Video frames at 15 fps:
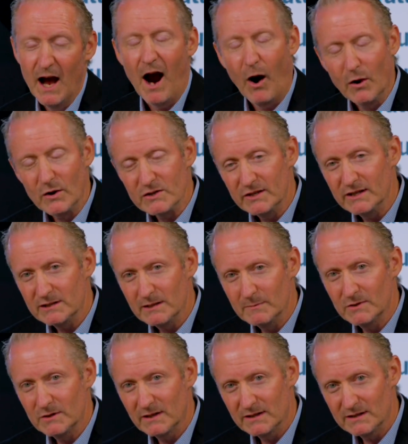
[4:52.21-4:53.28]
Our systems
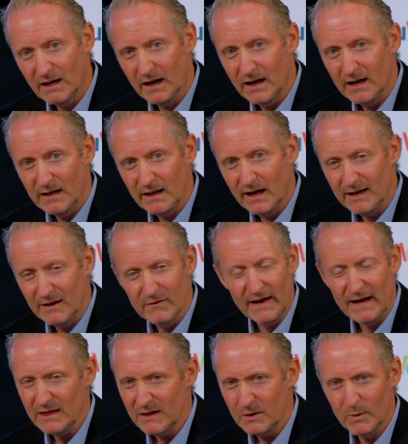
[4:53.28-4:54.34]
are designed that if
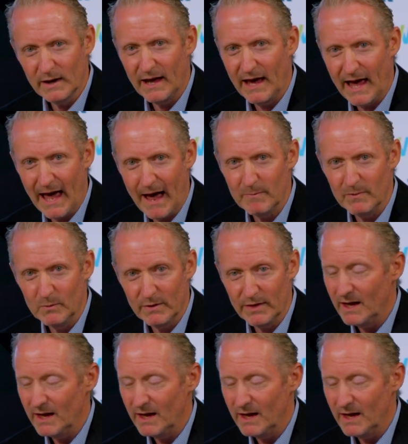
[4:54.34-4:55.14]
anything were to happen with